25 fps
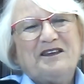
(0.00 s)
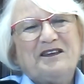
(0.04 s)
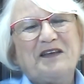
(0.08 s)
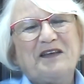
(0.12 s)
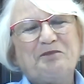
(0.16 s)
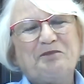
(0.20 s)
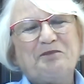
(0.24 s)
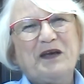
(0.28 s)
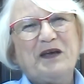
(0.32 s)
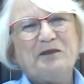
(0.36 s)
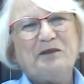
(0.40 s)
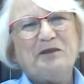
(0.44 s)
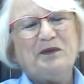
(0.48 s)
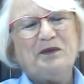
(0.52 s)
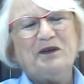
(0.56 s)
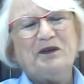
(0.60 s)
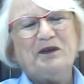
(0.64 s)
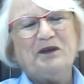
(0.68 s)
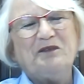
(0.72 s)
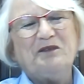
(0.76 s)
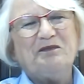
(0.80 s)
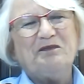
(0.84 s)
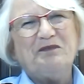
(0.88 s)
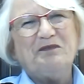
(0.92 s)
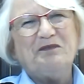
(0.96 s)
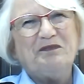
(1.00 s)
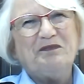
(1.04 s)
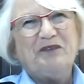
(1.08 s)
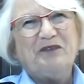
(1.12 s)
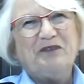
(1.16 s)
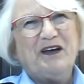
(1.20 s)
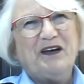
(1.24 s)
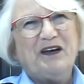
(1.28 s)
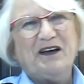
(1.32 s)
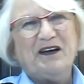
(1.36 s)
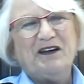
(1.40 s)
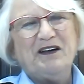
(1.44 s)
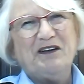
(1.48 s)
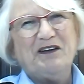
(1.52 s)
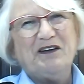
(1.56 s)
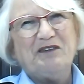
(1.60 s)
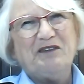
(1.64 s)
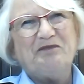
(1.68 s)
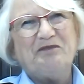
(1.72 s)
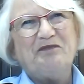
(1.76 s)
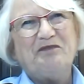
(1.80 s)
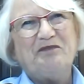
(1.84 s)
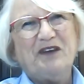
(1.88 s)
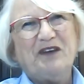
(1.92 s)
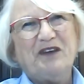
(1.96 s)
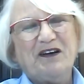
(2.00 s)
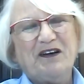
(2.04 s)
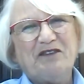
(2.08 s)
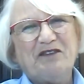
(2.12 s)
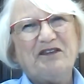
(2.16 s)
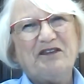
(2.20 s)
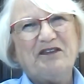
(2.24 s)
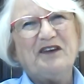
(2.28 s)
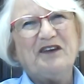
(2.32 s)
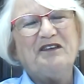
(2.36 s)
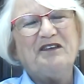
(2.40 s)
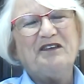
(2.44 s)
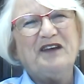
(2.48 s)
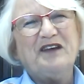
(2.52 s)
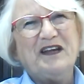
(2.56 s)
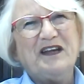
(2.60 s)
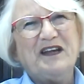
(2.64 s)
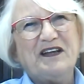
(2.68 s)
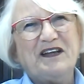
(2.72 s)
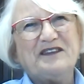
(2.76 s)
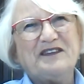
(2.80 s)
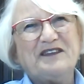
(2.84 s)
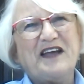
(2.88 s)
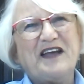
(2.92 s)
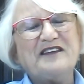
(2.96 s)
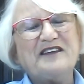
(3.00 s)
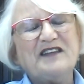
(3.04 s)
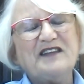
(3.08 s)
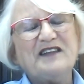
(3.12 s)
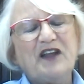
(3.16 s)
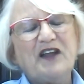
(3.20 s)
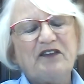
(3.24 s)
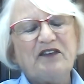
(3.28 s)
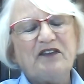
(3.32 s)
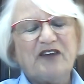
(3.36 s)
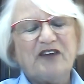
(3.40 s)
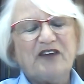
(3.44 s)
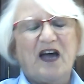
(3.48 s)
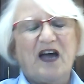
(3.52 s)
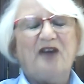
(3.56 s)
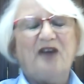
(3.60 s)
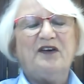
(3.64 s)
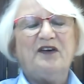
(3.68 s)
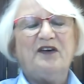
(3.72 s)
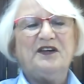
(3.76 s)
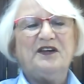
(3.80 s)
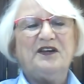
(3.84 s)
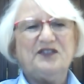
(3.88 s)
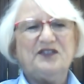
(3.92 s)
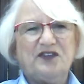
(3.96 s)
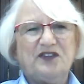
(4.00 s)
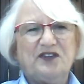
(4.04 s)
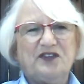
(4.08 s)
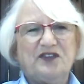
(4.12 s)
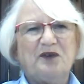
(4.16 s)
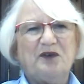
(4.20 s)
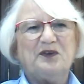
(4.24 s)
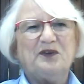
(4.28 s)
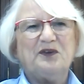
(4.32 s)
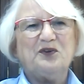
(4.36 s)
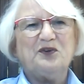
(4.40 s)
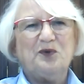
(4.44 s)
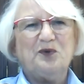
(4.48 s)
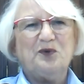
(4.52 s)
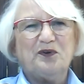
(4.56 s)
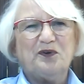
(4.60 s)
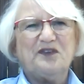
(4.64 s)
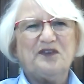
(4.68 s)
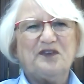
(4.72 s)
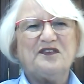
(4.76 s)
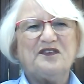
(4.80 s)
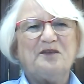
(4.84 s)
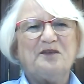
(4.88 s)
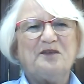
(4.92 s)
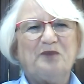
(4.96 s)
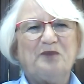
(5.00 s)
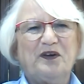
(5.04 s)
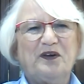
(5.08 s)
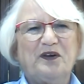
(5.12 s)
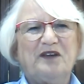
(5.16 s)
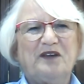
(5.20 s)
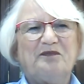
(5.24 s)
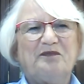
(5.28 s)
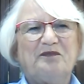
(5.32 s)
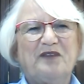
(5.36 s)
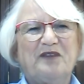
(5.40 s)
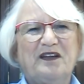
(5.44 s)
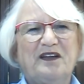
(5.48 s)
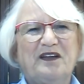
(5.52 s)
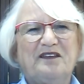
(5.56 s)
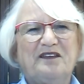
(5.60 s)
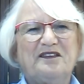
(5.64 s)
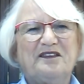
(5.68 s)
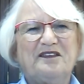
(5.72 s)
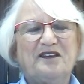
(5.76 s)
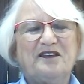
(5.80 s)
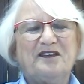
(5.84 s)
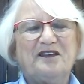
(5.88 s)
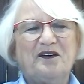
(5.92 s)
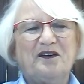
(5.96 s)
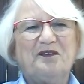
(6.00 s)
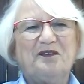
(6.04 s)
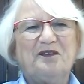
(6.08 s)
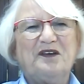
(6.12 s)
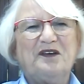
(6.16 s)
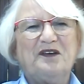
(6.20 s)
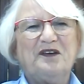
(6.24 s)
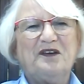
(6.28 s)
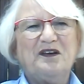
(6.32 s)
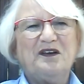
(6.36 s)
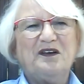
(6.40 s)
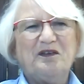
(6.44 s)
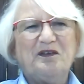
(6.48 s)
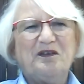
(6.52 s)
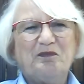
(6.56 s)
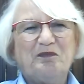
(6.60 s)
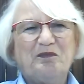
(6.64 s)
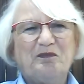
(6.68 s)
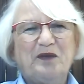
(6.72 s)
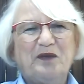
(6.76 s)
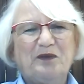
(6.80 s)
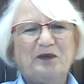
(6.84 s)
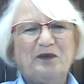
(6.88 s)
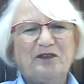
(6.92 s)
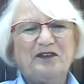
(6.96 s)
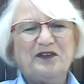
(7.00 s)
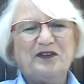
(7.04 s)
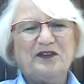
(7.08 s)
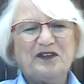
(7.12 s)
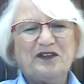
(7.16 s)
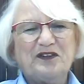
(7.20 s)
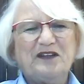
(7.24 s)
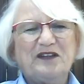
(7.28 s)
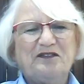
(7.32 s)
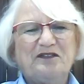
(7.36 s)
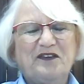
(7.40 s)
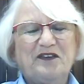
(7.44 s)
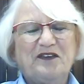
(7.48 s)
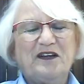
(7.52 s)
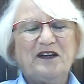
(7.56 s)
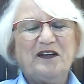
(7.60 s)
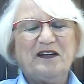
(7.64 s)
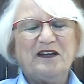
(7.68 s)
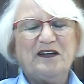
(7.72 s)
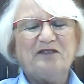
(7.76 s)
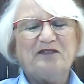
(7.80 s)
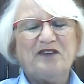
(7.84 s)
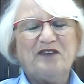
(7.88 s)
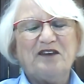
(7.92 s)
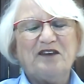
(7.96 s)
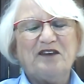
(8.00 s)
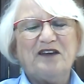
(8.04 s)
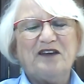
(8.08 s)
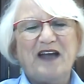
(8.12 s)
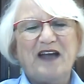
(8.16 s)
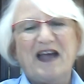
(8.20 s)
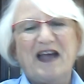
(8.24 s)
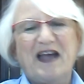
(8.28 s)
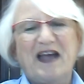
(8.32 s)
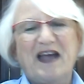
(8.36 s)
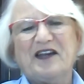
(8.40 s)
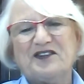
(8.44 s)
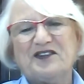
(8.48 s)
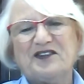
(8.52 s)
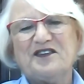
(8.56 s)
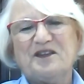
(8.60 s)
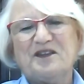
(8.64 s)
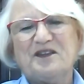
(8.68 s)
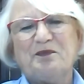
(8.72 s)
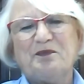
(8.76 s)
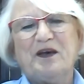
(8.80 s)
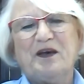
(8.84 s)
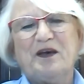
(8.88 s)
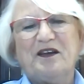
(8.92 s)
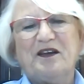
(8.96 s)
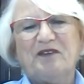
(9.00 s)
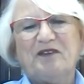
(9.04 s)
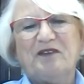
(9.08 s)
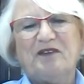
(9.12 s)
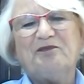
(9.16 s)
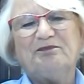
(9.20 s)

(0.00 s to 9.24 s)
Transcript: people are very, it takes a lot of courage to go and talk to somebody. And so people are usually feeling very anxious about it.